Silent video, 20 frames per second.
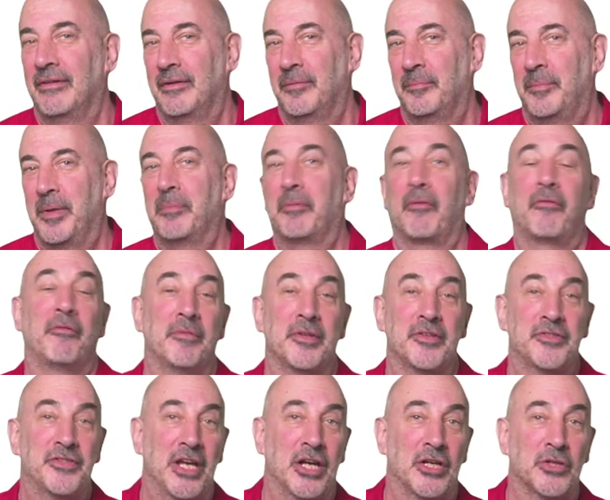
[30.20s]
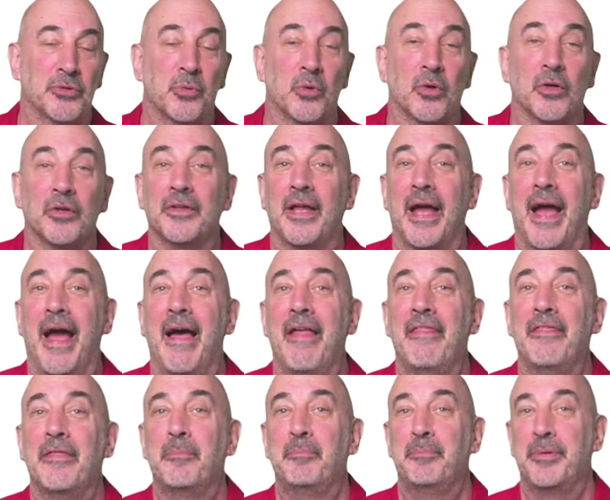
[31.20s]
people from the sales world
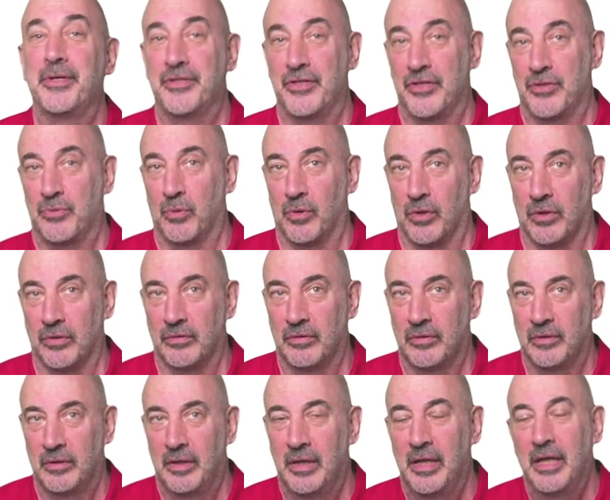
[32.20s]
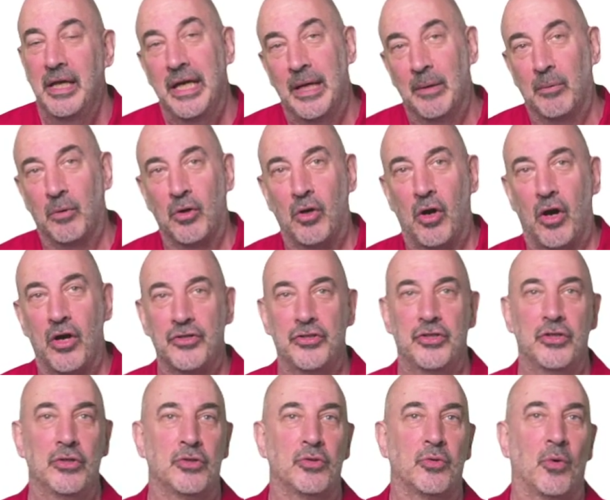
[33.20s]
and the business world. It will cost
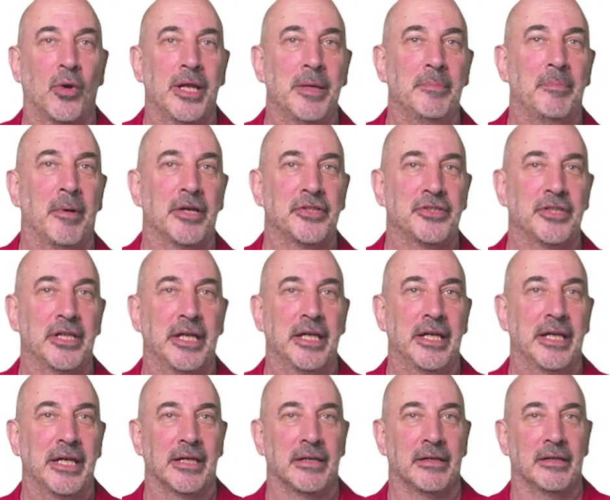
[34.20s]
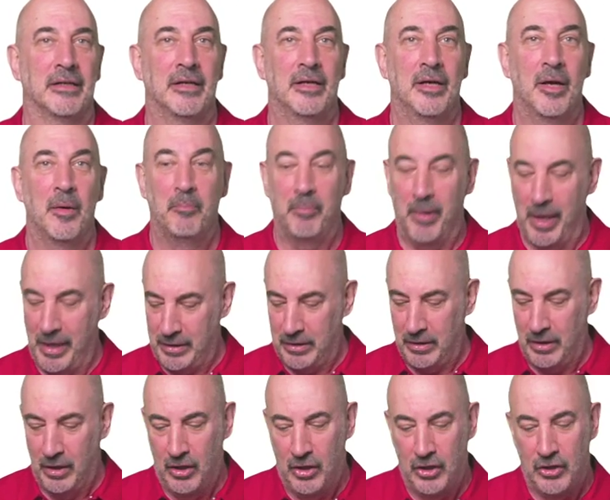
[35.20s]
you 20 bucks to get in, but
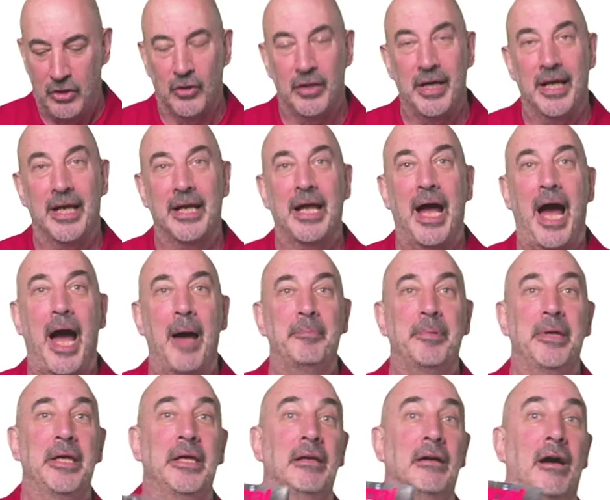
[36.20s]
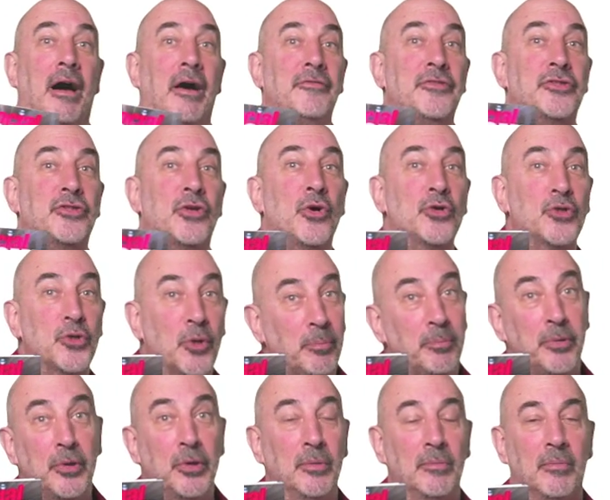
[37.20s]
you'll get a copy of Social
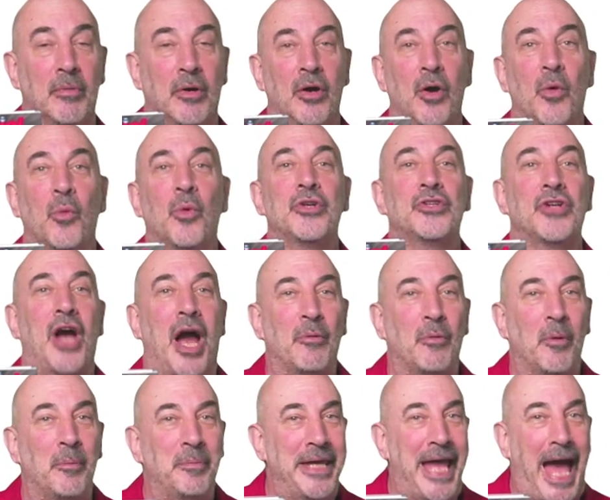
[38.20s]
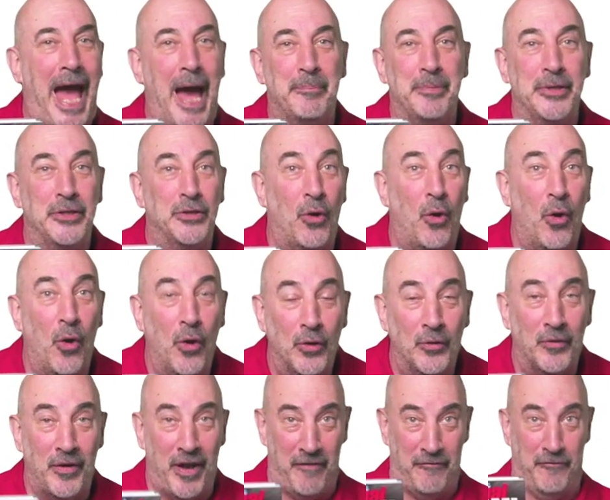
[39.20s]
Boom, which I will be happy to
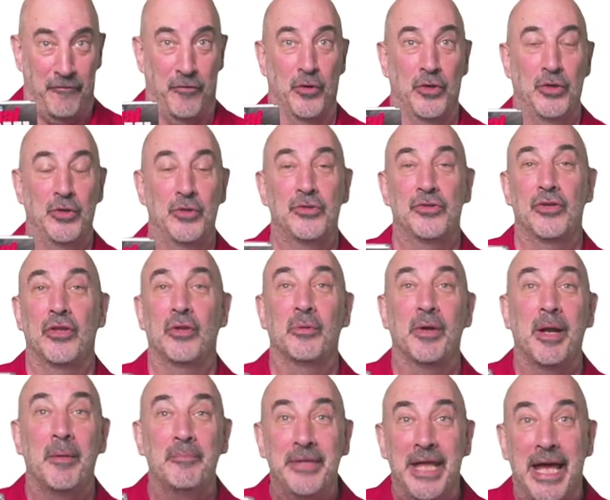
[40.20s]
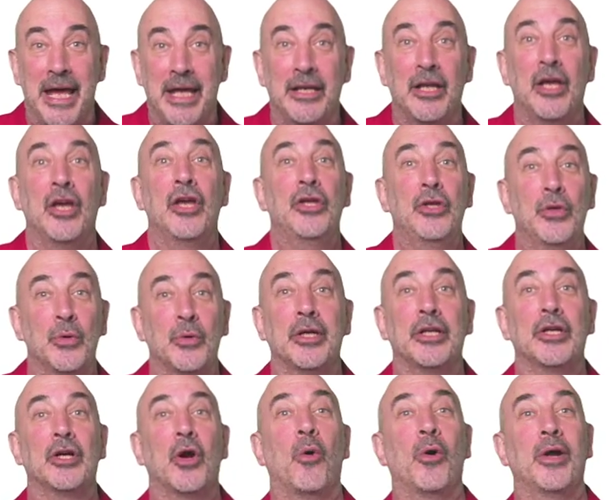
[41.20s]
autograph for you so that when I'm dead, you can
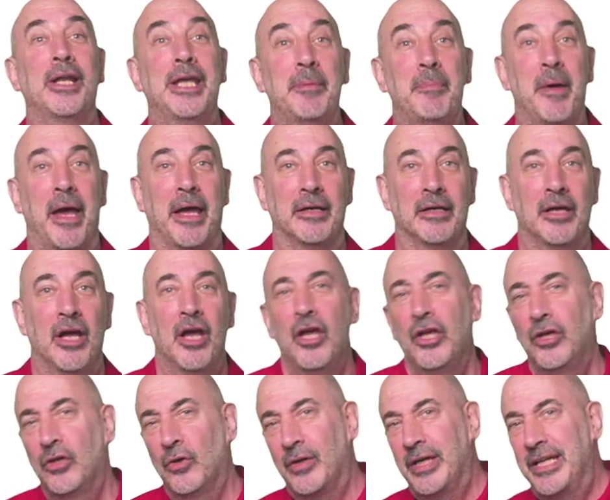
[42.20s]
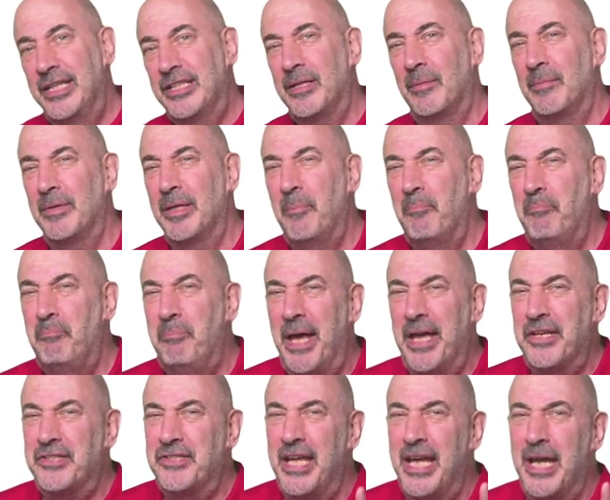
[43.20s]
go on eBay. You'll eat some of the
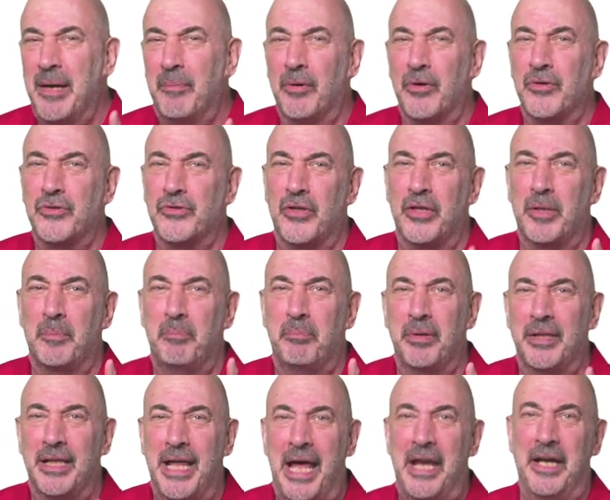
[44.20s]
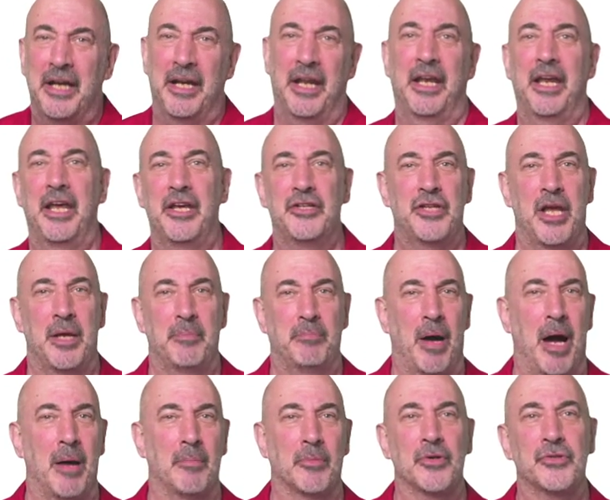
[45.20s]
best hamburgers on the planet at AJ
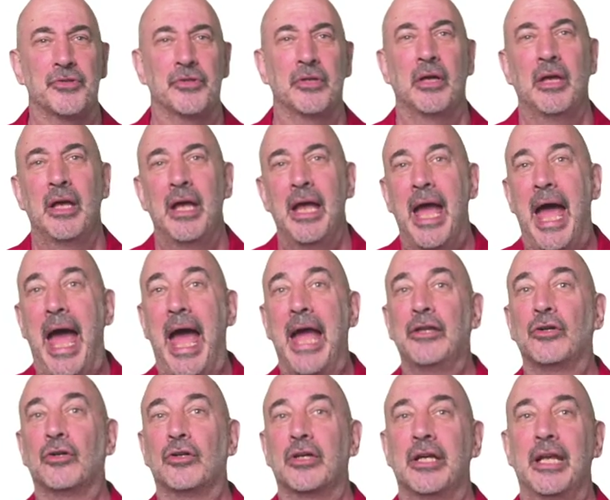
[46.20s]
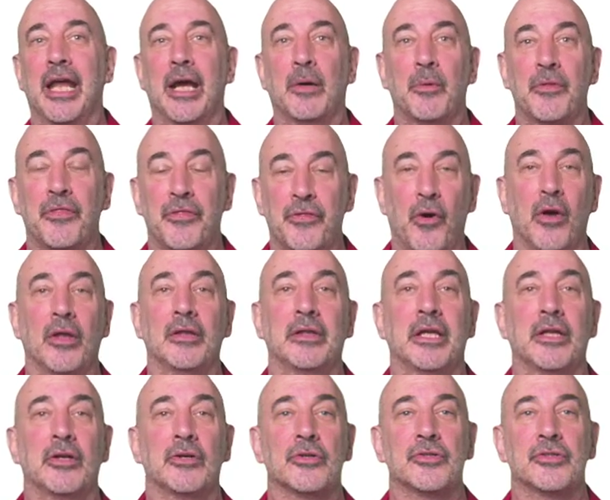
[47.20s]
Bombers, and you'll connect with thought
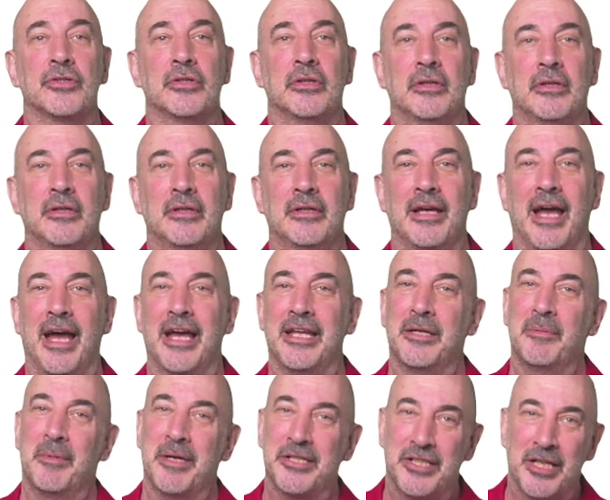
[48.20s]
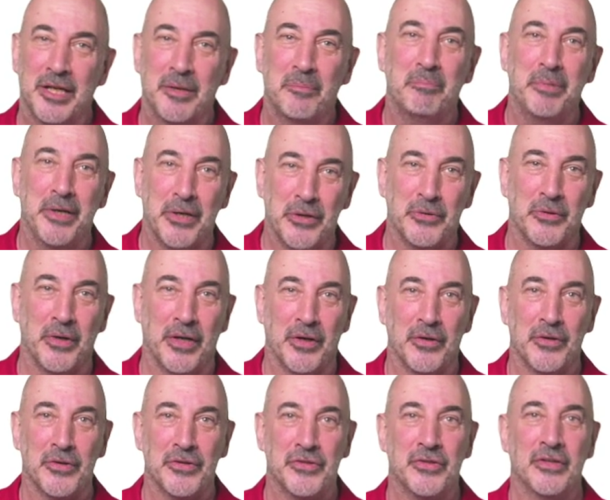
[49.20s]
leaders and domestic beer
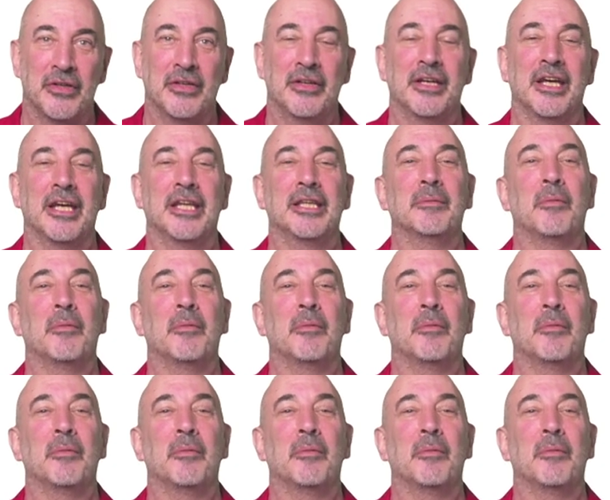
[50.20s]
drinkers in the